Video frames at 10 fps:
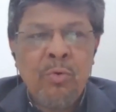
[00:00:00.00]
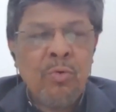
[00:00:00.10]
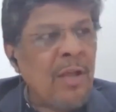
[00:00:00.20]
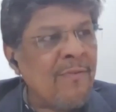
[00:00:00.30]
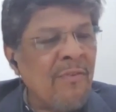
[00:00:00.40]

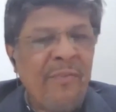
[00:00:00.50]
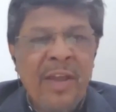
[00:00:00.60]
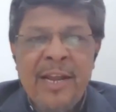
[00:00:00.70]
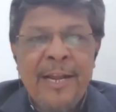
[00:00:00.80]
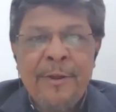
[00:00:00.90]

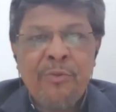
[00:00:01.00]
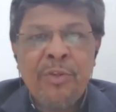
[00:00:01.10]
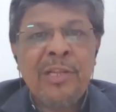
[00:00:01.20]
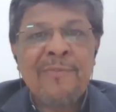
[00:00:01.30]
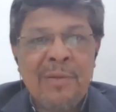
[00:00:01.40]
2,500 to
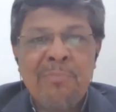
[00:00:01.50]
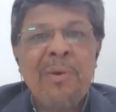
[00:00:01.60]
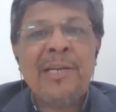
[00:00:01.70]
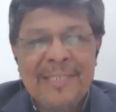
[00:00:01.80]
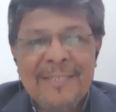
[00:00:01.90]

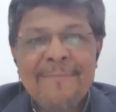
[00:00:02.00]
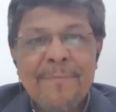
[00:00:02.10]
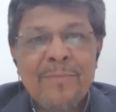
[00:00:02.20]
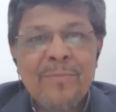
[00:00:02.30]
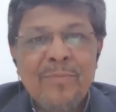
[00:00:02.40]
3,000 parts.
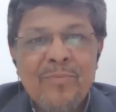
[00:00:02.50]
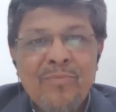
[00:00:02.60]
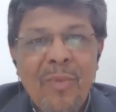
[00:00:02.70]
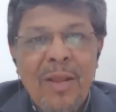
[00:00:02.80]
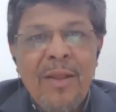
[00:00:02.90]

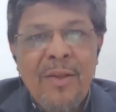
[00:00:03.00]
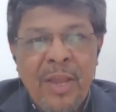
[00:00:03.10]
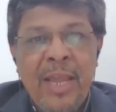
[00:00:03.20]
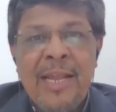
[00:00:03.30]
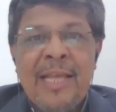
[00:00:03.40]

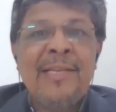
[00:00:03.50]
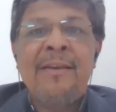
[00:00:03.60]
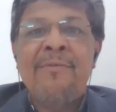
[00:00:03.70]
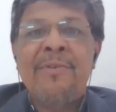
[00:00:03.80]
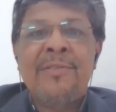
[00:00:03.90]
Okay, and as
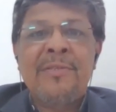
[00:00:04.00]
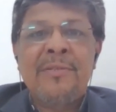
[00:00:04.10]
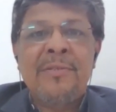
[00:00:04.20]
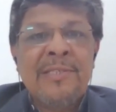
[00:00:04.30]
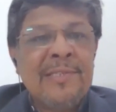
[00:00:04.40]
I
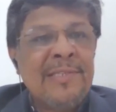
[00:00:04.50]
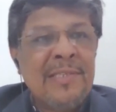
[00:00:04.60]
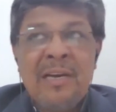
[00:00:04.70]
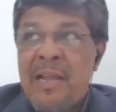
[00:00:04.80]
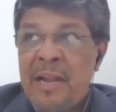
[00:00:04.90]
was discussing